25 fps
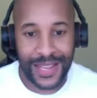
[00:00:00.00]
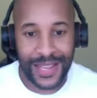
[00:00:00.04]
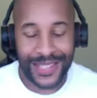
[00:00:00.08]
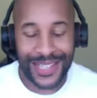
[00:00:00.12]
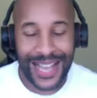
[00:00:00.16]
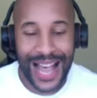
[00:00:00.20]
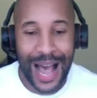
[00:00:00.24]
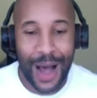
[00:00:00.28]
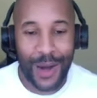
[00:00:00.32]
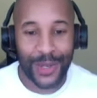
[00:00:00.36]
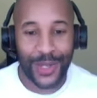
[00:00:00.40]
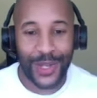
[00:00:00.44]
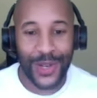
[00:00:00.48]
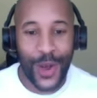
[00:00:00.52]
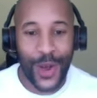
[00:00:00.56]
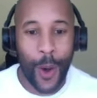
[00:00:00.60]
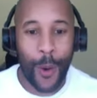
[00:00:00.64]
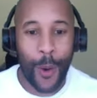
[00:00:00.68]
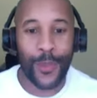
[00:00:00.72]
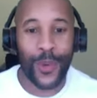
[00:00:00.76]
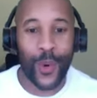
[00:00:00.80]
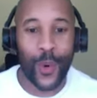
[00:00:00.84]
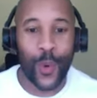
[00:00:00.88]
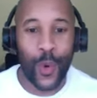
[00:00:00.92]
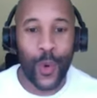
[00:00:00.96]
So how do you
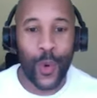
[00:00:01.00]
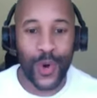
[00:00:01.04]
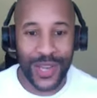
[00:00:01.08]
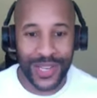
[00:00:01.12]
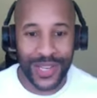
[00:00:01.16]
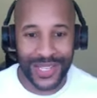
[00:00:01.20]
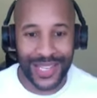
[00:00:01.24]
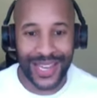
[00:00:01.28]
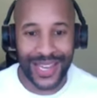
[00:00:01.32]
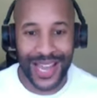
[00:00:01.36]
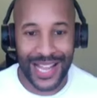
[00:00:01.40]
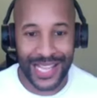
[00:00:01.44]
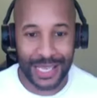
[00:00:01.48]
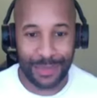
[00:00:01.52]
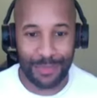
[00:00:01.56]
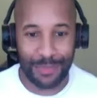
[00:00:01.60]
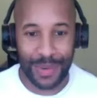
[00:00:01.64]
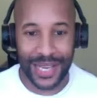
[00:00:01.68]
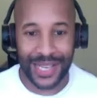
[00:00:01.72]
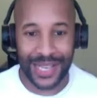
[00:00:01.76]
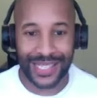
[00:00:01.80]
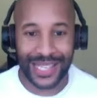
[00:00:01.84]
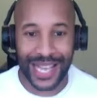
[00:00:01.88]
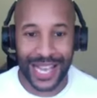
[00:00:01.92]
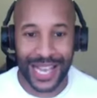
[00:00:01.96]
help your audience to get into
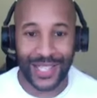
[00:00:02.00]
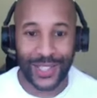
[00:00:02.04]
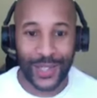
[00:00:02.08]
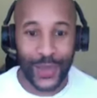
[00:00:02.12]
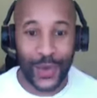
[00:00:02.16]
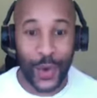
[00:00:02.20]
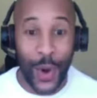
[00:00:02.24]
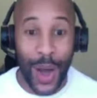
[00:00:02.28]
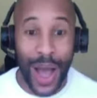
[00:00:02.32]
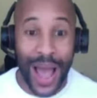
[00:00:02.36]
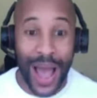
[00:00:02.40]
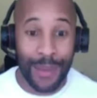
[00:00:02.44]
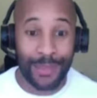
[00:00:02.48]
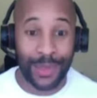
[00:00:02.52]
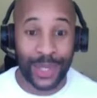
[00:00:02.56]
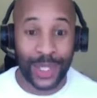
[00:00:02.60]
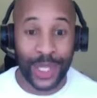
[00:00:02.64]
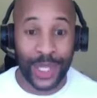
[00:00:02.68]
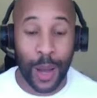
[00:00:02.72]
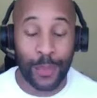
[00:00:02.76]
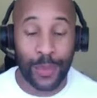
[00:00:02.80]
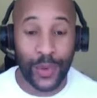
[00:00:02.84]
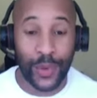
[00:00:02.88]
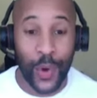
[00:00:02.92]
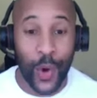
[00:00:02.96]
peak state? So you're amped
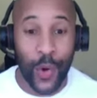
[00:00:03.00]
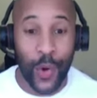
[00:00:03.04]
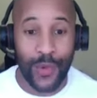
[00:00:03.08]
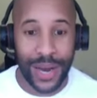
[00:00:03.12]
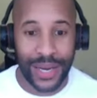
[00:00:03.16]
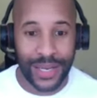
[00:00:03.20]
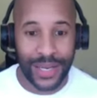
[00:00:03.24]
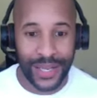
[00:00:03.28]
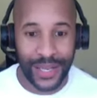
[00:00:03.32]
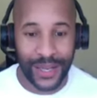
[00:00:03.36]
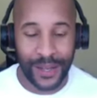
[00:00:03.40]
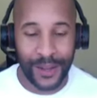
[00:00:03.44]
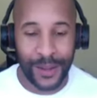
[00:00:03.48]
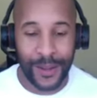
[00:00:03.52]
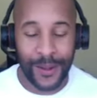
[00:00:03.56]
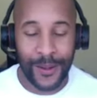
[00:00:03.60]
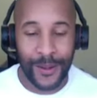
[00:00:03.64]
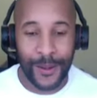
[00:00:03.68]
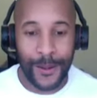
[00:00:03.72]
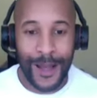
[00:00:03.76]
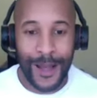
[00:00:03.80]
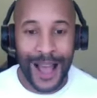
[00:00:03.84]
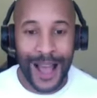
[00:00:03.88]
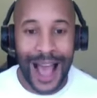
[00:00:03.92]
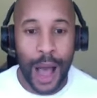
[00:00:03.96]
up, you're ready.
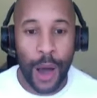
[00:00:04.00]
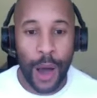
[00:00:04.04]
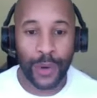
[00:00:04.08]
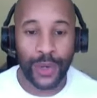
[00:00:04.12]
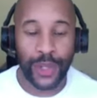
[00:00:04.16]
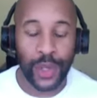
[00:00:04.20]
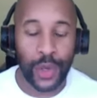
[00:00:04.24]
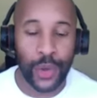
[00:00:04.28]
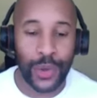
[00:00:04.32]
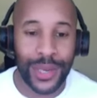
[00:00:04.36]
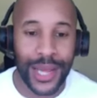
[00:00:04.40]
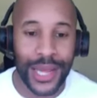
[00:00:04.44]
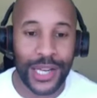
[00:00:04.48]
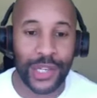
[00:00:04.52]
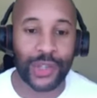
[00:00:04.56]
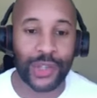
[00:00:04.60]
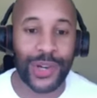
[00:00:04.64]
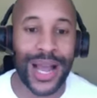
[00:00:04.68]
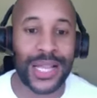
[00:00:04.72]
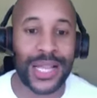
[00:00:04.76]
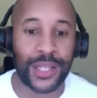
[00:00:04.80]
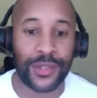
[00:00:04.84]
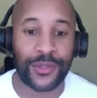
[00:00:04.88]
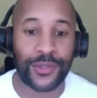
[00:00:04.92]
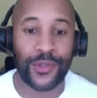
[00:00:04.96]
How do you then
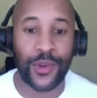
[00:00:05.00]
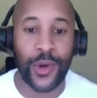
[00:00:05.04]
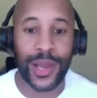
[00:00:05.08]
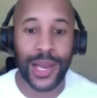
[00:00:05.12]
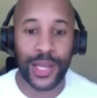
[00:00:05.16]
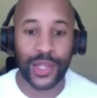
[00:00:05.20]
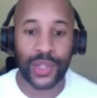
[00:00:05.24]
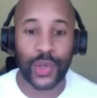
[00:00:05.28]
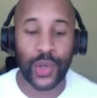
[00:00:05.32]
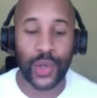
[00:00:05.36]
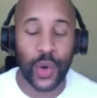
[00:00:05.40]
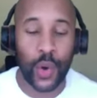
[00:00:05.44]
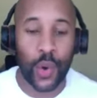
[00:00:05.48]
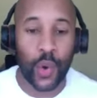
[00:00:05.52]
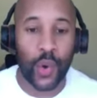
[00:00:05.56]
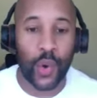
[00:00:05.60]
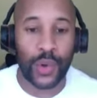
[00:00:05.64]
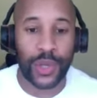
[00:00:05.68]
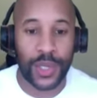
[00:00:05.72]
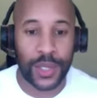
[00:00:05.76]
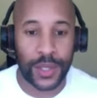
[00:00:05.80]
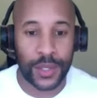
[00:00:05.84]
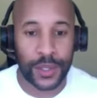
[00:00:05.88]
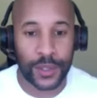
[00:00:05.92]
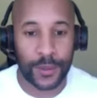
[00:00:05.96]
transfer that to your
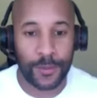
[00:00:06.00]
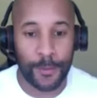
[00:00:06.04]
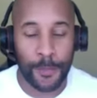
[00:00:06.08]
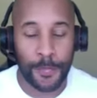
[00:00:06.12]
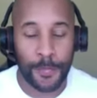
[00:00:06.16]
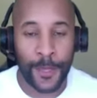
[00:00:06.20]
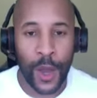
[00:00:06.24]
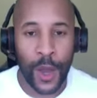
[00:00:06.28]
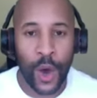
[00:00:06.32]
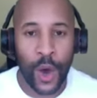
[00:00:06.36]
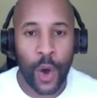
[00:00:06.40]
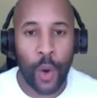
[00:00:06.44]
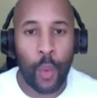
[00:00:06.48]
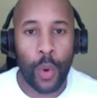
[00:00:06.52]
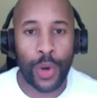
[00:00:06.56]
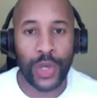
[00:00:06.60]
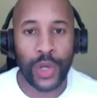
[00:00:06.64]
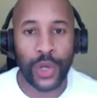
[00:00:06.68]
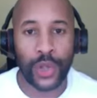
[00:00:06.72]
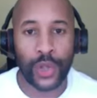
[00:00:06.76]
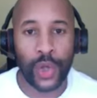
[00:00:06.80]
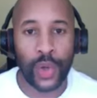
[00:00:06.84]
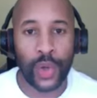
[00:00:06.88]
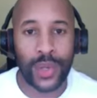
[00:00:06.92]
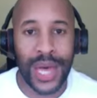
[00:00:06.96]
audience? Well,
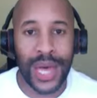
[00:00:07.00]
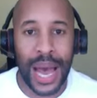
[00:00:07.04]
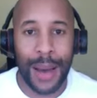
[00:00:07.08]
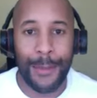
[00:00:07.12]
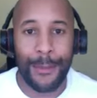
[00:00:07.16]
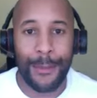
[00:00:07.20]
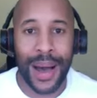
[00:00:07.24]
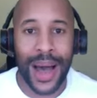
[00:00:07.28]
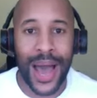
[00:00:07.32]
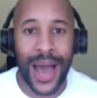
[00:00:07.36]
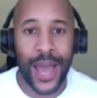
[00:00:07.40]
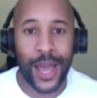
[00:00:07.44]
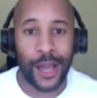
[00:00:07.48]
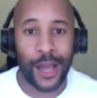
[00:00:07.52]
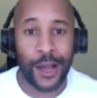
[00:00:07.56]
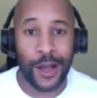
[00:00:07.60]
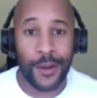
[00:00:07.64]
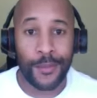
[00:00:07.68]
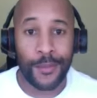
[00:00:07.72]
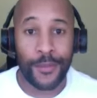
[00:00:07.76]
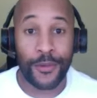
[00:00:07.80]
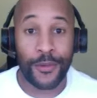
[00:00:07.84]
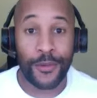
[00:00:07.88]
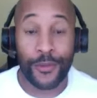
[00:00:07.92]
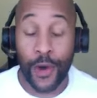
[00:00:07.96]
you do that by,
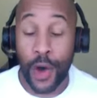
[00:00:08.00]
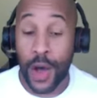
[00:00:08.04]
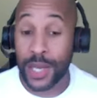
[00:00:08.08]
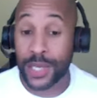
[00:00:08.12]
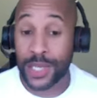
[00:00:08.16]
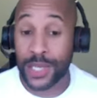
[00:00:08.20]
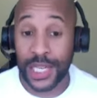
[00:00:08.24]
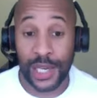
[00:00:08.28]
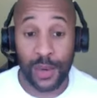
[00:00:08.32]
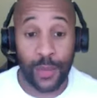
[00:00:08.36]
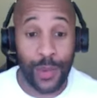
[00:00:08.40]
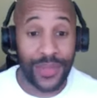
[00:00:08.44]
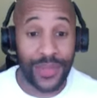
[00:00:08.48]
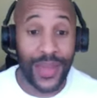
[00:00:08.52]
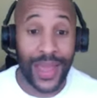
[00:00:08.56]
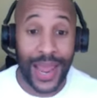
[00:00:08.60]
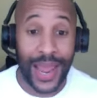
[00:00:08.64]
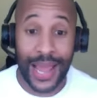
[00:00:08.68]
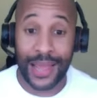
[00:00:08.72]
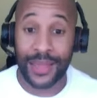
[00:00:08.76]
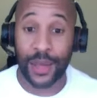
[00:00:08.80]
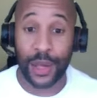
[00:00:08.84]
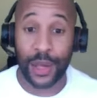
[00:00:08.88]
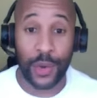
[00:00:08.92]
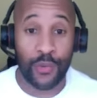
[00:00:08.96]
firstly, when they
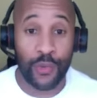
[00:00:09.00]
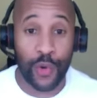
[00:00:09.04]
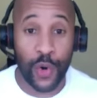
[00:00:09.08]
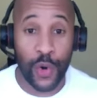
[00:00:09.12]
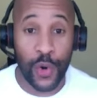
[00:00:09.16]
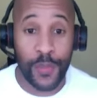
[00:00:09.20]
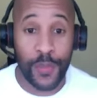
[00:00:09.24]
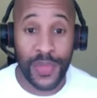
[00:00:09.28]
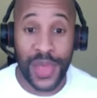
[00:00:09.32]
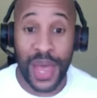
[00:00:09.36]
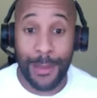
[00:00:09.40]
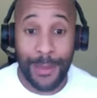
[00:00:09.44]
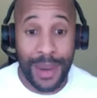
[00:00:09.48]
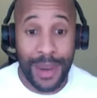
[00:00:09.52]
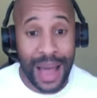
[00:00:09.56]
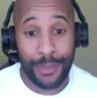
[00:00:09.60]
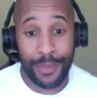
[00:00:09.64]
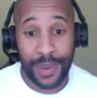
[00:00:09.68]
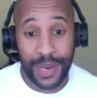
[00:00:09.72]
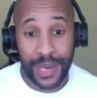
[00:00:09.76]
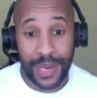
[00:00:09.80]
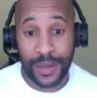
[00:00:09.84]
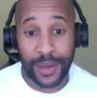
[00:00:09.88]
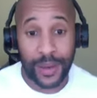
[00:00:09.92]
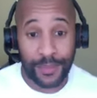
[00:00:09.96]
enter the room, there
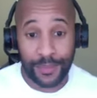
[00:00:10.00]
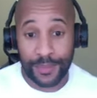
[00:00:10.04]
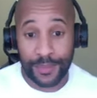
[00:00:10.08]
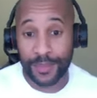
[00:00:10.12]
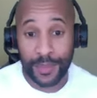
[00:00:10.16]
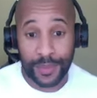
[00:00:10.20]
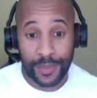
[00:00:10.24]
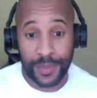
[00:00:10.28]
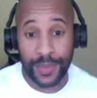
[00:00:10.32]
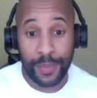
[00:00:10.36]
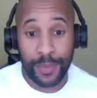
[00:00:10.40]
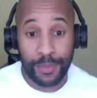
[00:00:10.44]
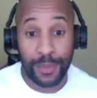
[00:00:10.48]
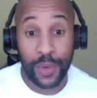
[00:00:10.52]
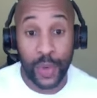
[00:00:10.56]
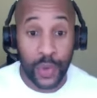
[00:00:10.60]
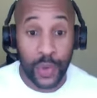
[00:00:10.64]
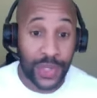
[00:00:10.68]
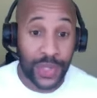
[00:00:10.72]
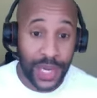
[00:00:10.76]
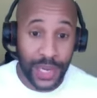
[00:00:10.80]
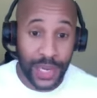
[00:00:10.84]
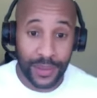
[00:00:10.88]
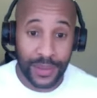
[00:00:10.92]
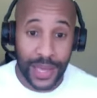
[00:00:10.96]
might be
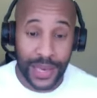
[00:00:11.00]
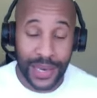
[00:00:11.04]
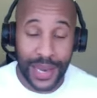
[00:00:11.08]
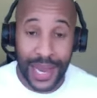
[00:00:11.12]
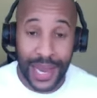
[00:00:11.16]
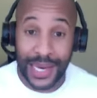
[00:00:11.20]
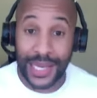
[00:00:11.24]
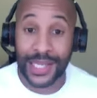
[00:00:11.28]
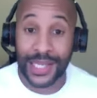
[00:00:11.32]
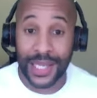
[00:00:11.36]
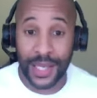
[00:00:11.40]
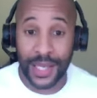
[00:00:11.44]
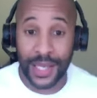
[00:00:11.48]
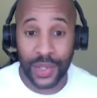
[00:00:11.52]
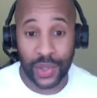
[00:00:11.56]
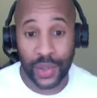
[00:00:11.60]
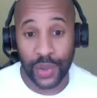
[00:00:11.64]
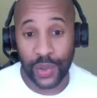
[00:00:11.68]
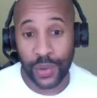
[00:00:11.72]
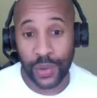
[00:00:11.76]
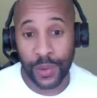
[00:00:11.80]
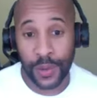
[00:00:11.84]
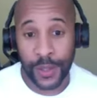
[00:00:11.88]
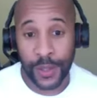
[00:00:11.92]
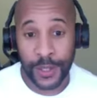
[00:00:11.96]
music that they're listening
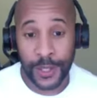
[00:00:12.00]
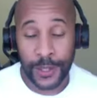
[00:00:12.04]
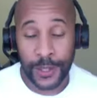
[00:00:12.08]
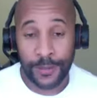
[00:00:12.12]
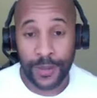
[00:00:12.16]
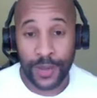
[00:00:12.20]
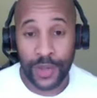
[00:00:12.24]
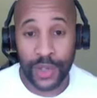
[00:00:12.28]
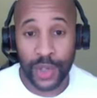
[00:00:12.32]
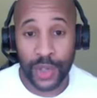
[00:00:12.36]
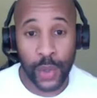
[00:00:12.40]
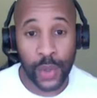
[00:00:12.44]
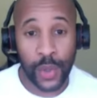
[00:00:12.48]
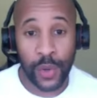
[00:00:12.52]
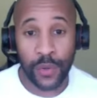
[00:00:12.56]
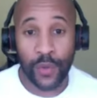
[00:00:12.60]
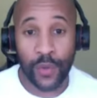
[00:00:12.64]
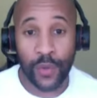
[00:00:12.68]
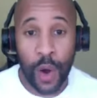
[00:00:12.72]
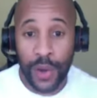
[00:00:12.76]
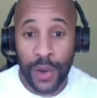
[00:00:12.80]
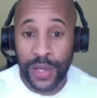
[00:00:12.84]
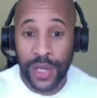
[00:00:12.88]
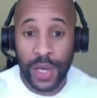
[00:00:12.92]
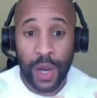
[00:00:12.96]
to. So you've
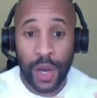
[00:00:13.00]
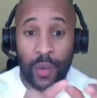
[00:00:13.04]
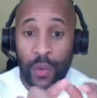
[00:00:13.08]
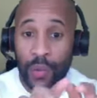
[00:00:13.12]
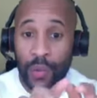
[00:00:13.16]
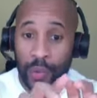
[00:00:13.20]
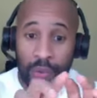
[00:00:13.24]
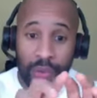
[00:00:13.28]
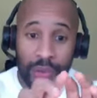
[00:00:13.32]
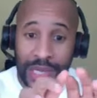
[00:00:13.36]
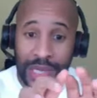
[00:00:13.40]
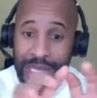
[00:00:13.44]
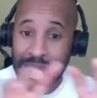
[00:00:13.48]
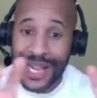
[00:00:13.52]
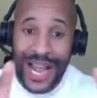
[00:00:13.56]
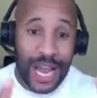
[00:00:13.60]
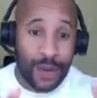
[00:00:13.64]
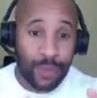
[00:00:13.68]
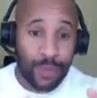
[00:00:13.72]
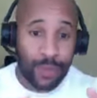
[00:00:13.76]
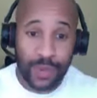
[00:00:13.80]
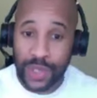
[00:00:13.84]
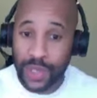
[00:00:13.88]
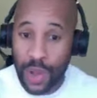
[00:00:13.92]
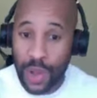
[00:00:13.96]
got, the
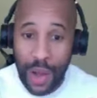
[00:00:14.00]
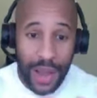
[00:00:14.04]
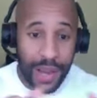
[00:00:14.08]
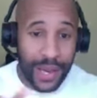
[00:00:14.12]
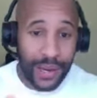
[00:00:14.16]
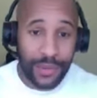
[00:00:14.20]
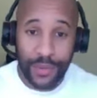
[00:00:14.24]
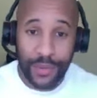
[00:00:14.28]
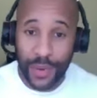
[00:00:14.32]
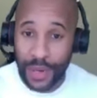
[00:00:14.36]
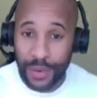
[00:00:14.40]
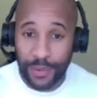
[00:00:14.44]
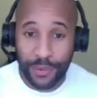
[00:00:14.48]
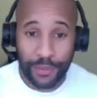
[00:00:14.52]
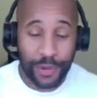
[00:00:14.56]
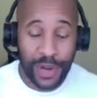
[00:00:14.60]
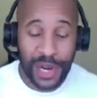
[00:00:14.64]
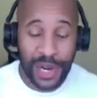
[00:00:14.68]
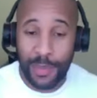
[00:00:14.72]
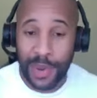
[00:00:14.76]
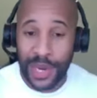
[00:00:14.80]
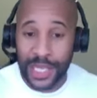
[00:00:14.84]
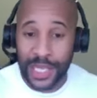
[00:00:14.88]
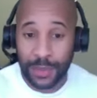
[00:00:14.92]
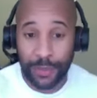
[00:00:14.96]
slide will start in
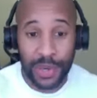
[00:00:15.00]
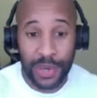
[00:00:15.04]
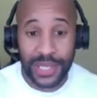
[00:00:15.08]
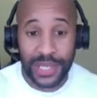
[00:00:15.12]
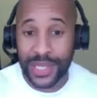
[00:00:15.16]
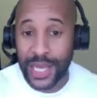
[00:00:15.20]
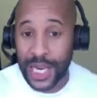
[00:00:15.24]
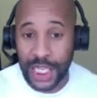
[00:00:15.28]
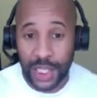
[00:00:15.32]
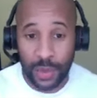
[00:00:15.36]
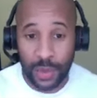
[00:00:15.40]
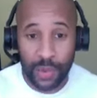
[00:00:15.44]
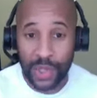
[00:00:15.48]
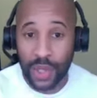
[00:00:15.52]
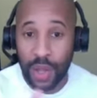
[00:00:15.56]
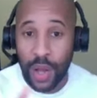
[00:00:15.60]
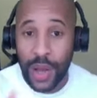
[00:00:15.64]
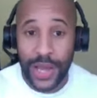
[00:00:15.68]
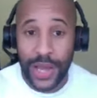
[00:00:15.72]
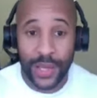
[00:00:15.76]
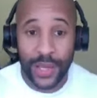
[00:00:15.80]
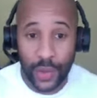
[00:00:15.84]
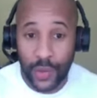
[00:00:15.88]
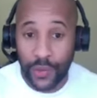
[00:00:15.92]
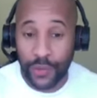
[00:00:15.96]
3 minutes, presentation will
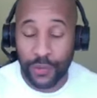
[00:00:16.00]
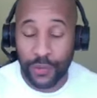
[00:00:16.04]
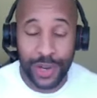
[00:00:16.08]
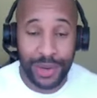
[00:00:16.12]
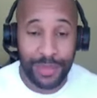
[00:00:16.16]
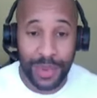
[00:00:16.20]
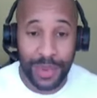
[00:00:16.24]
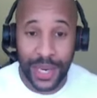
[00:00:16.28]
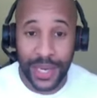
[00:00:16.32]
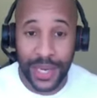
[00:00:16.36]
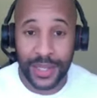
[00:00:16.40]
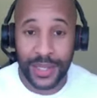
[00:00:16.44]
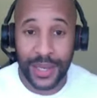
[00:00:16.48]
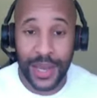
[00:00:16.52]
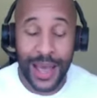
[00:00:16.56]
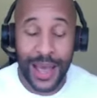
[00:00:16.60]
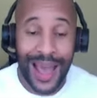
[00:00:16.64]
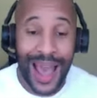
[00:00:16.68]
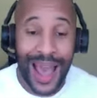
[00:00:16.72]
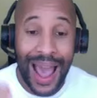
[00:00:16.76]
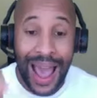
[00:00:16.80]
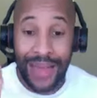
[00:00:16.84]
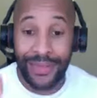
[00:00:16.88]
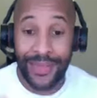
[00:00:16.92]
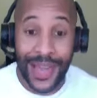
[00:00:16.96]
start in 2, 3 minutes,
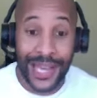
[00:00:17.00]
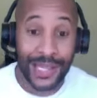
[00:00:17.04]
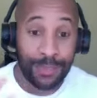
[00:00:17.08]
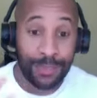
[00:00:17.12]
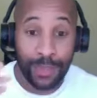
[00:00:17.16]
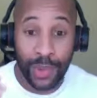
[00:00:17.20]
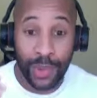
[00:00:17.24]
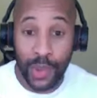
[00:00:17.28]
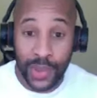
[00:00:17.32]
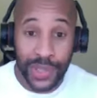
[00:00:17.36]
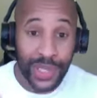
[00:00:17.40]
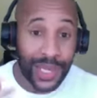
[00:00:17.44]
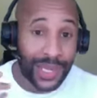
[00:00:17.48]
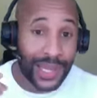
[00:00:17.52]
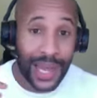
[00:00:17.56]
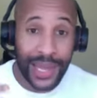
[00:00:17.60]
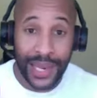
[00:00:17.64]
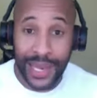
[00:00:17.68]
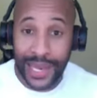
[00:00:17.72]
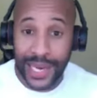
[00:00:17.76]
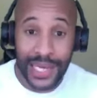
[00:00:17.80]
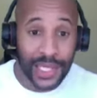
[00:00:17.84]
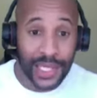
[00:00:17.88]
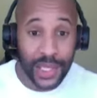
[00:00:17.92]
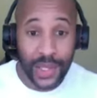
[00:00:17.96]
and there's music that
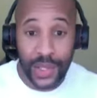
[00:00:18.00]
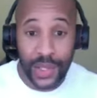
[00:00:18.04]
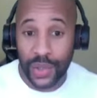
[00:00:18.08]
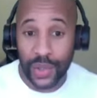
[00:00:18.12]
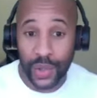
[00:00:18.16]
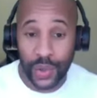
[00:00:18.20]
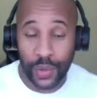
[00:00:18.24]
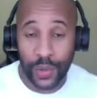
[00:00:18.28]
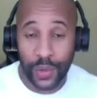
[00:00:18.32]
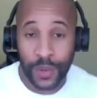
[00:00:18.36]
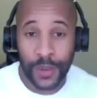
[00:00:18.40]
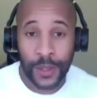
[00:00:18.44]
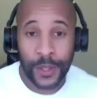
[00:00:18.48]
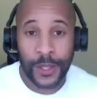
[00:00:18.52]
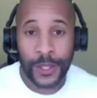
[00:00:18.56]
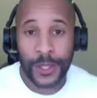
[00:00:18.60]
they're listening to.